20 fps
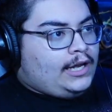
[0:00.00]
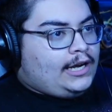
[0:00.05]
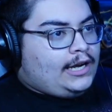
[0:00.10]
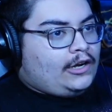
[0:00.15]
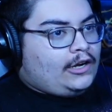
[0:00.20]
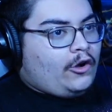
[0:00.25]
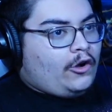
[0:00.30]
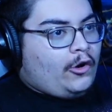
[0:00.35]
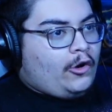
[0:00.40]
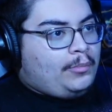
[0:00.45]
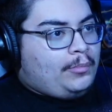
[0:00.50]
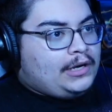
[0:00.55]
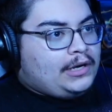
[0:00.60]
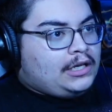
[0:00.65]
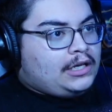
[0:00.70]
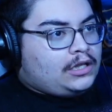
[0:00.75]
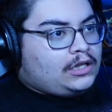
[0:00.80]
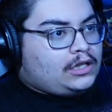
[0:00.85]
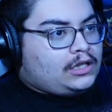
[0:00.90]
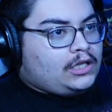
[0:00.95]
getting an
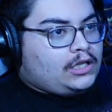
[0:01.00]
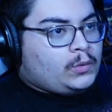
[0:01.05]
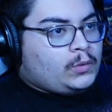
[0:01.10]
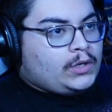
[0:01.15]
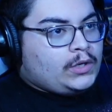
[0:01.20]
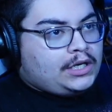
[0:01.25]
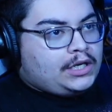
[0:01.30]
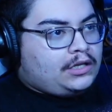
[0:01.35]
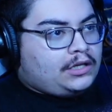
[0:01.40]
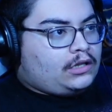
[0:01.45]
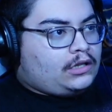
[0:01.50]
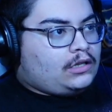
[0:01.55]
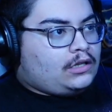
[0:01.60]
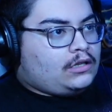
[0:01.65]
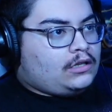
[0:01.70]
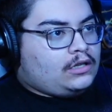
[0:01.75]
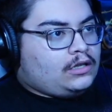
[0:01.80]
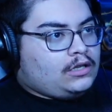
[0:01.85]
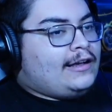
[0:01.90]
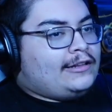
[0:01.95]
opening sequence.
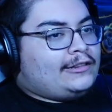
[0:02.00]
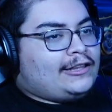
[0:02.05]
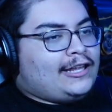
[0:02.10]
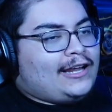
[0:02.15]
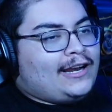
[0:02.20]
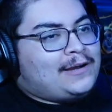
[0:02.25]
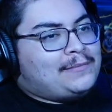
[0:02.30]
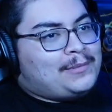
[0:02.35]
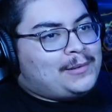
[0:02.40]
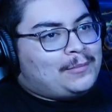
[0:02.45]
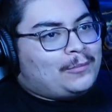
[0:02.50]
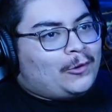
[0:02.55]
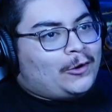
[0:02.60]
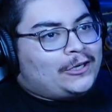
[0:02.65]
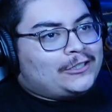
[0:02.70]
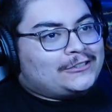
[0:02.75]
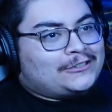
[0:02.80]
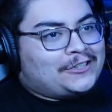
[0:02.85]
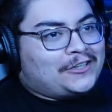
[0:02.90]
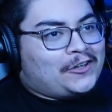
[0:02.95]
I thought I'd be
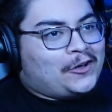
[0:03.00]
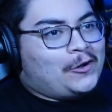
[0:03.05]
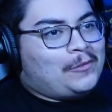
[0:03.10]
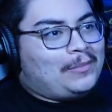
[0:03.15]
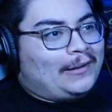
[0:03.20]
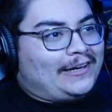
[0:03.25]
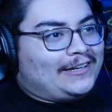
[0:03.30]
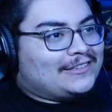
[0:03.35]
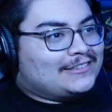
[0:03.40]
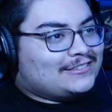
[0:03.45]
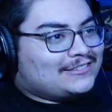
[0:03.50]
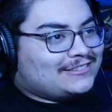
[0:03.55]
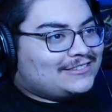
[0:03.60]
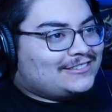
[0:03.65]
more into the opening.